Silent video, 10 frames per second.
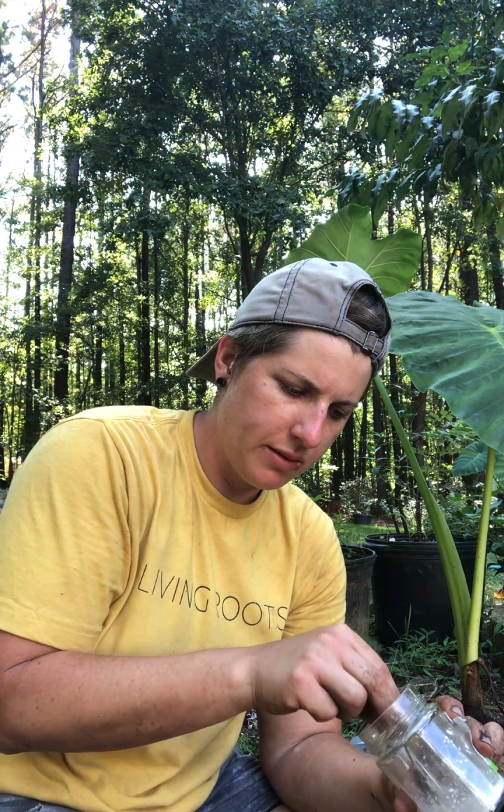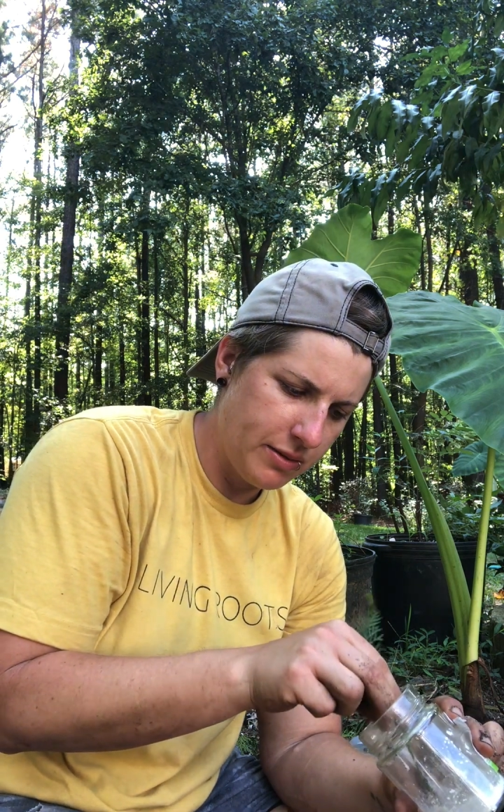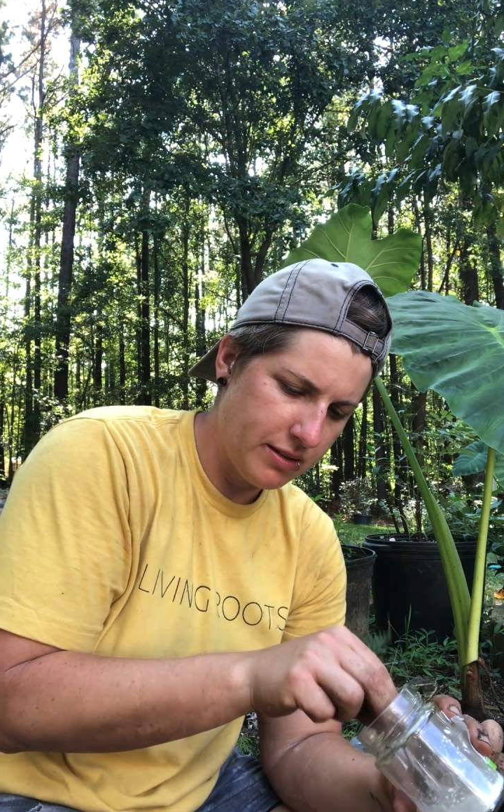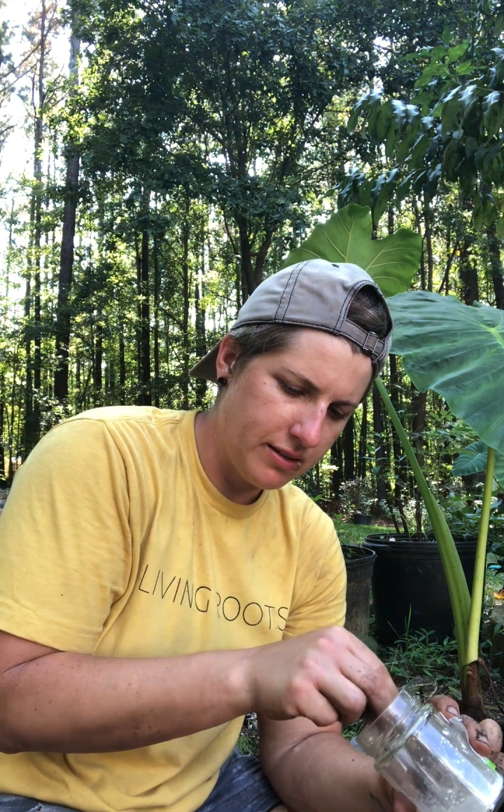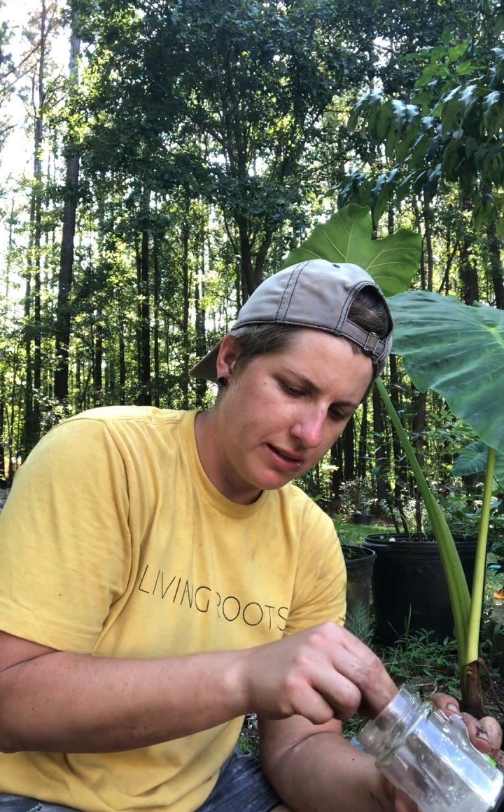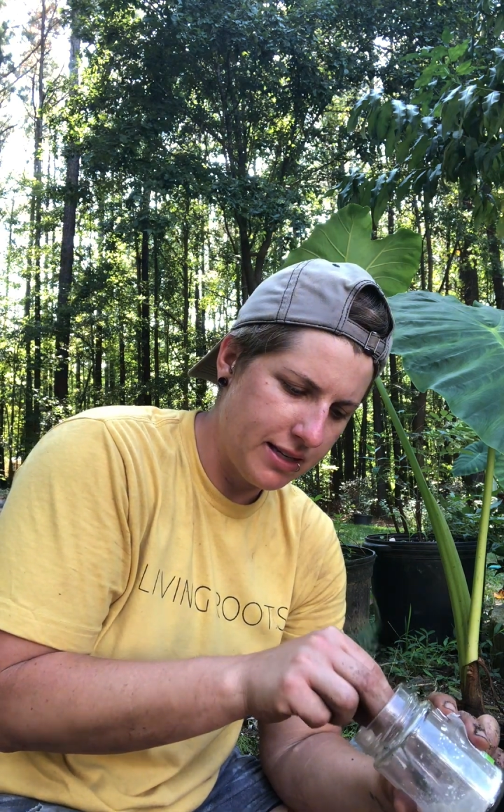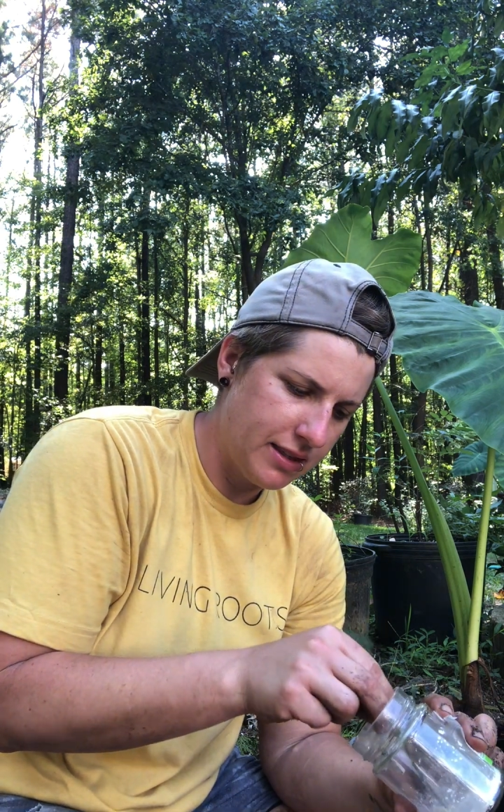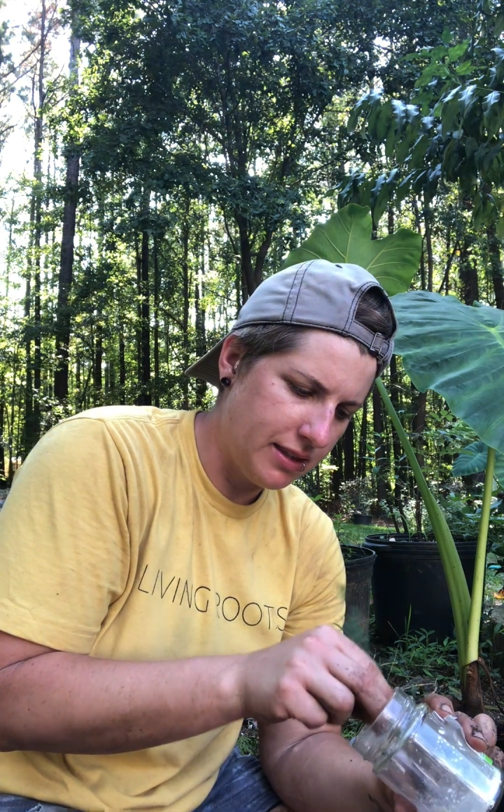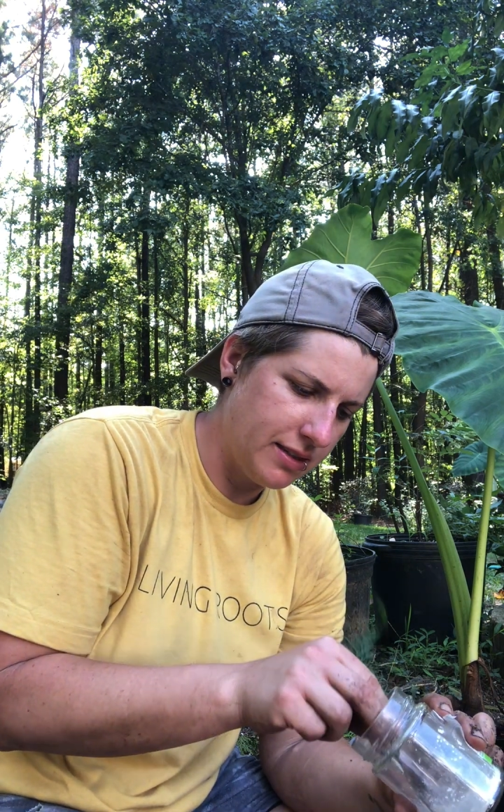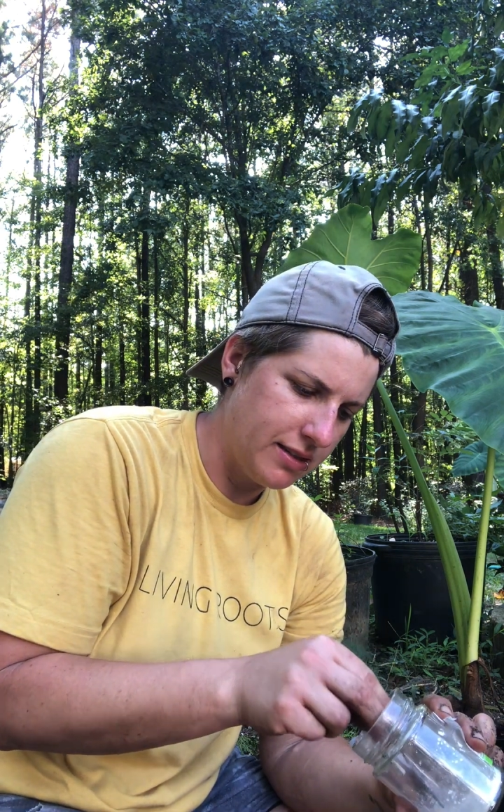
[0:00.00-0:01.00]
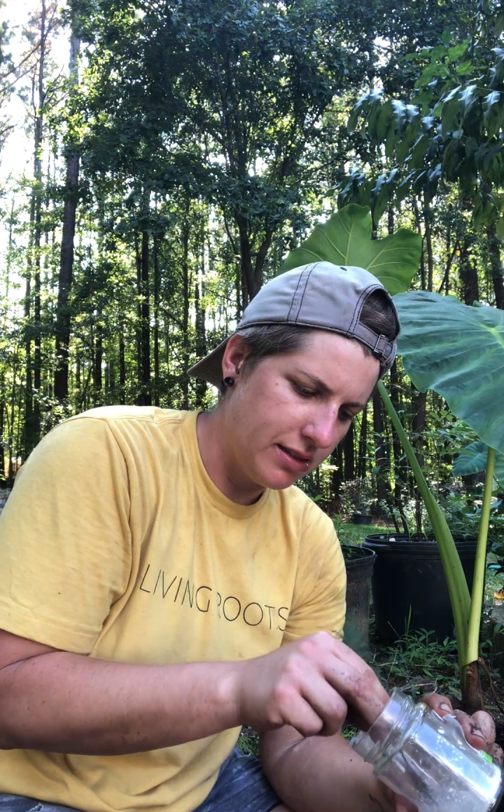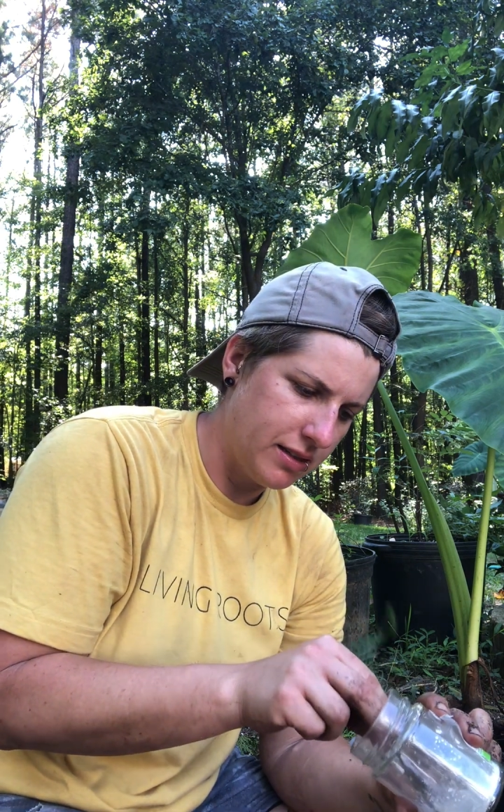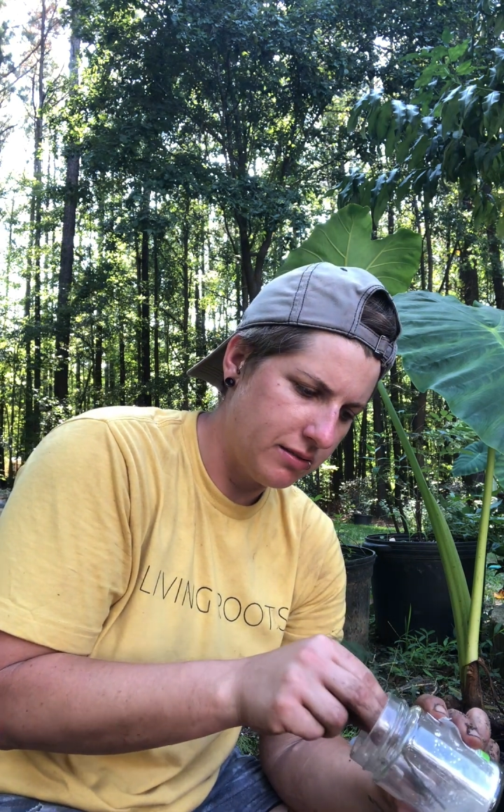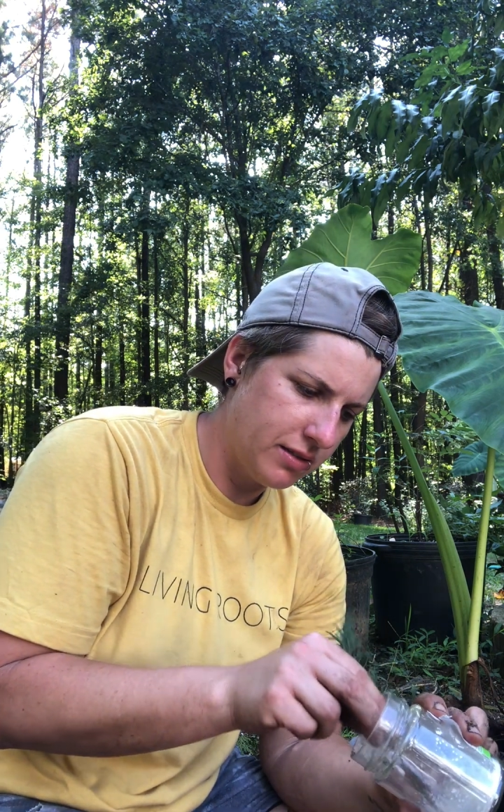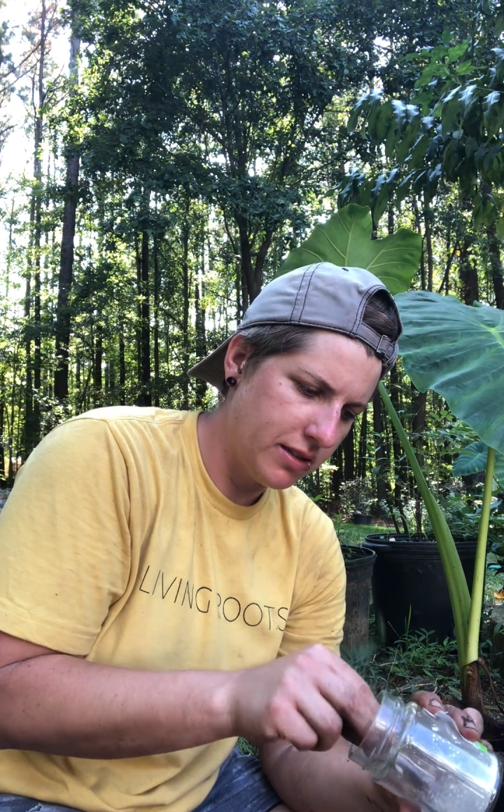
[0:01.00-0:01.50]
because I cut these at a
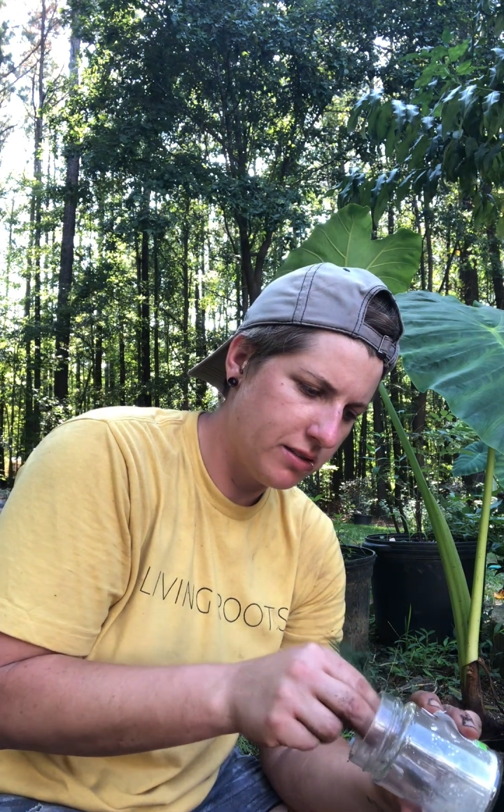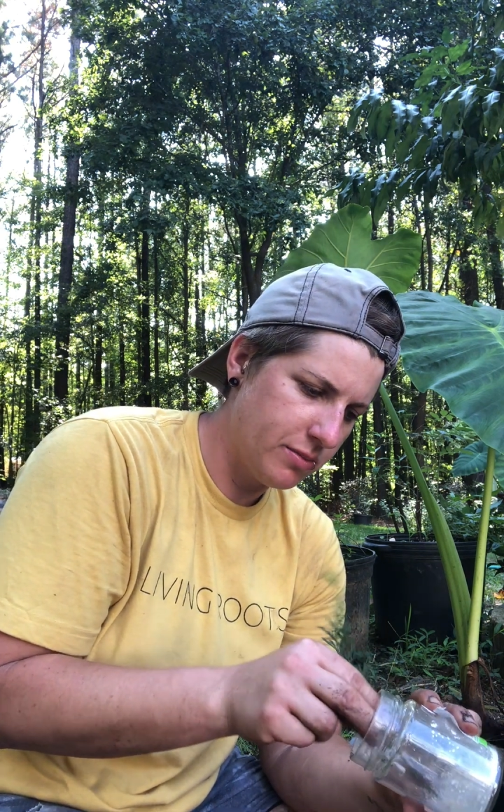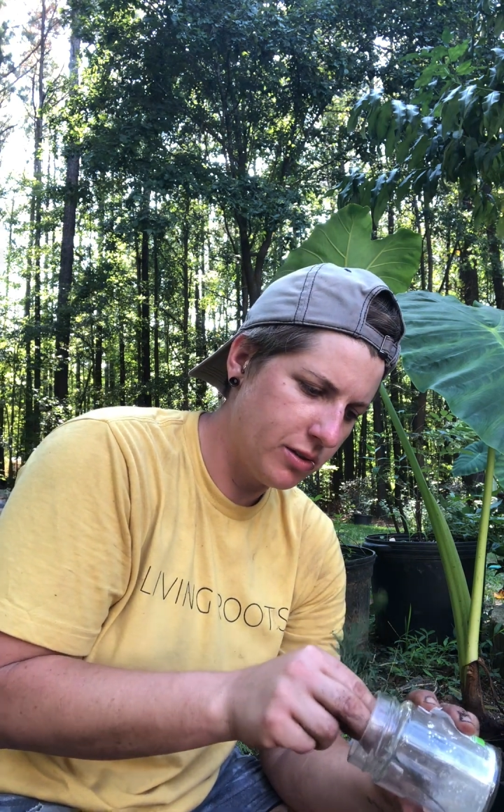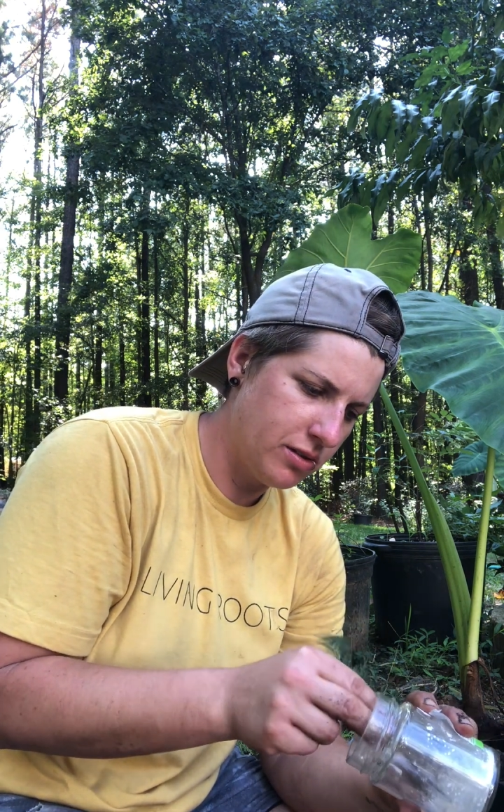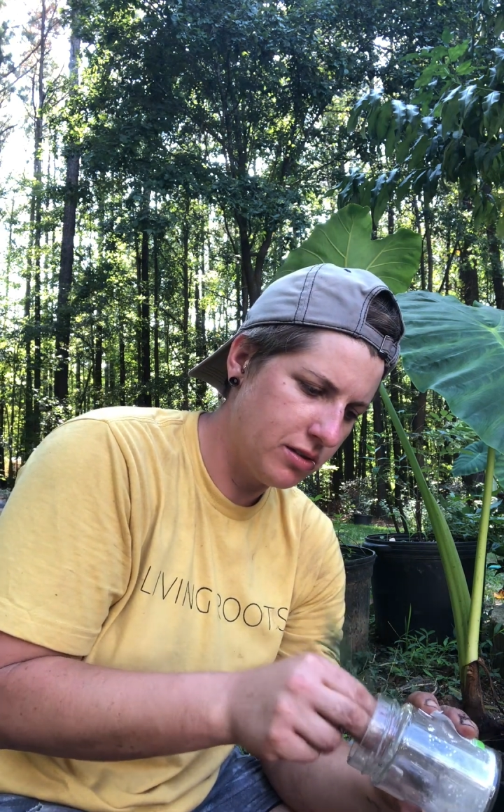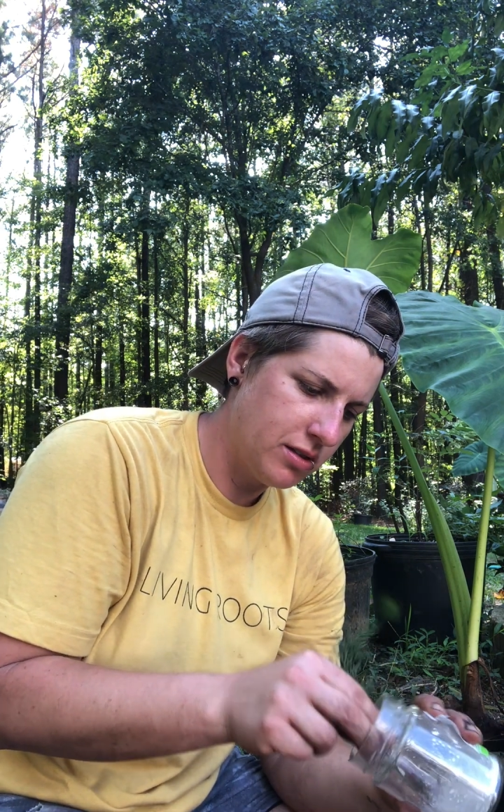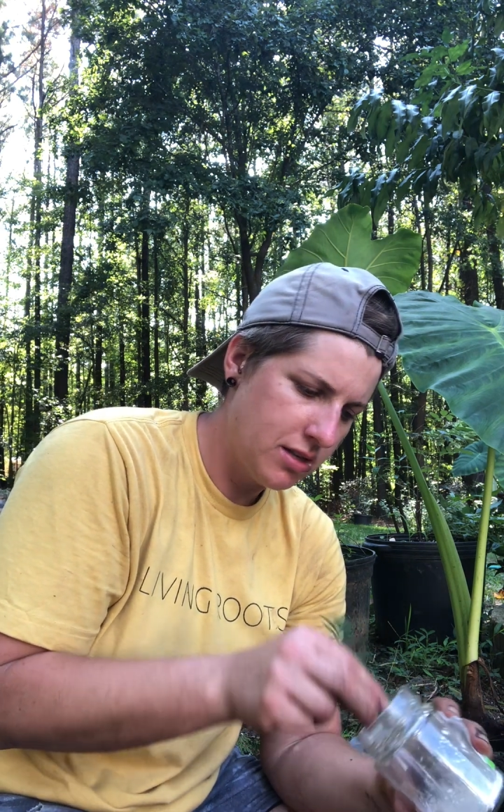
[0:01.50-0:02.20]
customer's